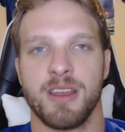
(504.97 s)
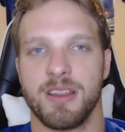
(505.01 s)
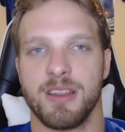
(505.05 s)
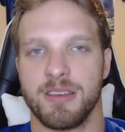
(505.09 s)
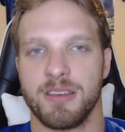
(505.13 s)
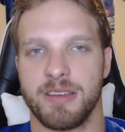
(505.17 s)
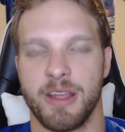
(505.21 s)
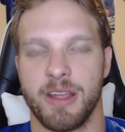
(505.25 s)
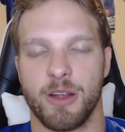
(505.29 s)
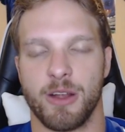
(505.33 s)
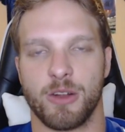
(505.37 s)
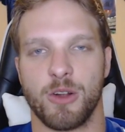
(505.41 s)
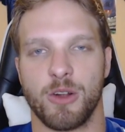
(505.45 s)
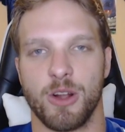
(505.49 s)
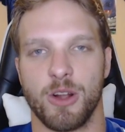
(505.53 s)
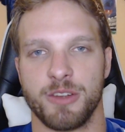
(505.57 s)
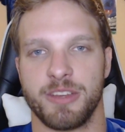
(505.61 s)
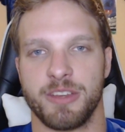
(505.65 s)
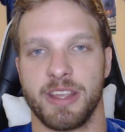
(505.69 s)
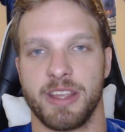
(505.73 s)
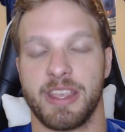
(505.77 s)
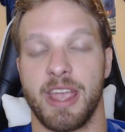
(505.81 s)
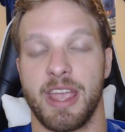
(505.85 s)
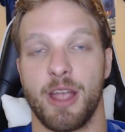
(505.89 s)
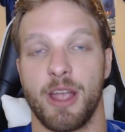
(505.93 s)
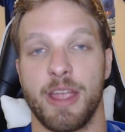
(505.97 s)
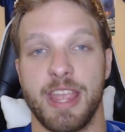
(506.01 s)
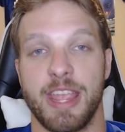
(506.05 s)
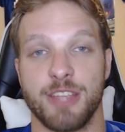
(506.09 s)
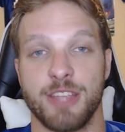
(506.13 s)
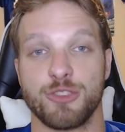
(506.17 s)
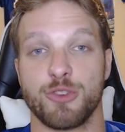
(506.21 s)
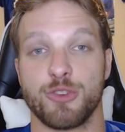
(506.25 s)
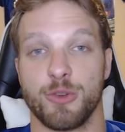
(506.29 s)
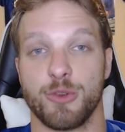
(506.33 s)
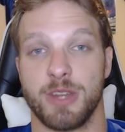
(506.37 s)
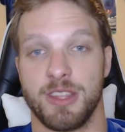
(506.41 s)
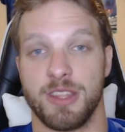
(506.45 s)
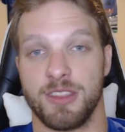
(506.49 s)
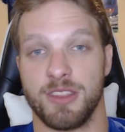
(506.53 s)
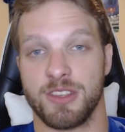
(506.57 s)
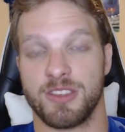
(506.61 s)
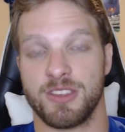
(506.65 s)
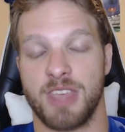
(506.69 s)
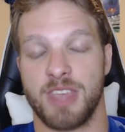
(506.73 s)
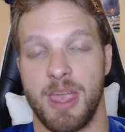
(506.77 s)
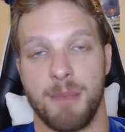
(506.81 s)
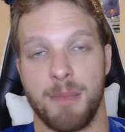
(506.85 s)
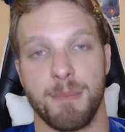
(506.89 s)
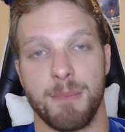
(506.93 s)
And Derek Carr did get injured in this
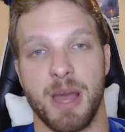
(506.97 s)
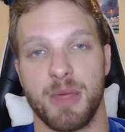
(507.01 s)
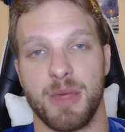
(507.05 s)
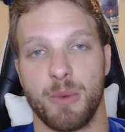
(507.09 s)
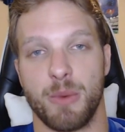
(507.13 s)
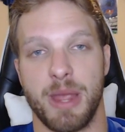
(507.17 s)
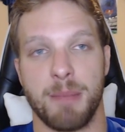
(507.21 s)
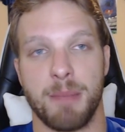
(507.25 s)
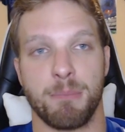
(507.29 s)
game, by the way.